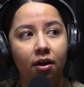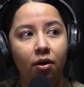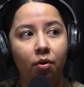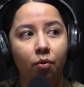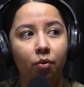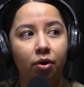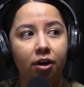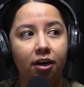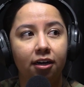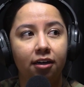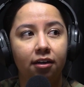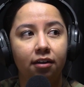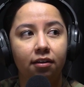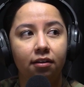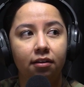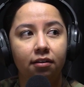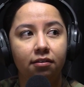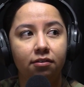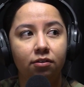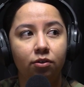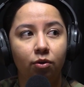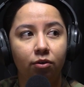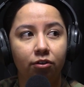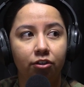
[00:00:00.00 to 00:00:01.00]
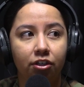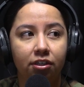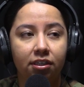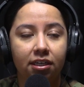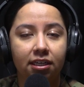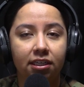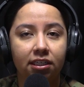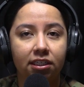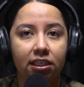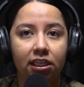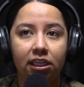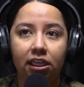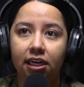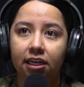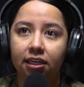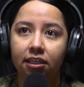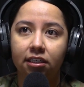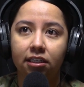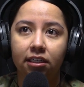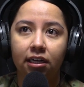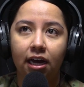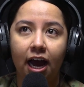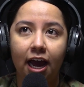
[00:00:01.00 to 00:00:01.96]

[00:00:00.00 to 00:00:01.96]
where soldiers can select